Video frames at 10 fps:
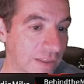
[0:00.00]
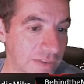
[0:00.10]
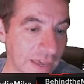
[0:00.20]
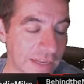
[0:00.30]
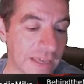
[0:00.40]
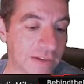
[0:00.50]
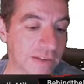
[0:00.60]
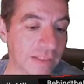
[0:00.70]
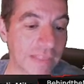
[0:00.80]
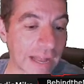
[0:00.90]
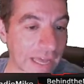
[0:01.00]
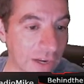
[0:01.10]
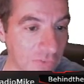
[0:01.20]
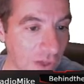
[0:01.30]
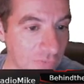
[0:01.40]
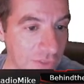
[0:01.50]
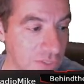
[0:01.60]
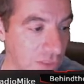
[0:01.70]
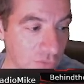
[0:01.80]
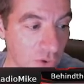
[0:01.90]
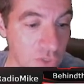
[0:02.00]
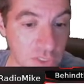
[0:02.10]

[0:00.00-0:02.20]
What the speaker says: tight end and that kind of offense that throws.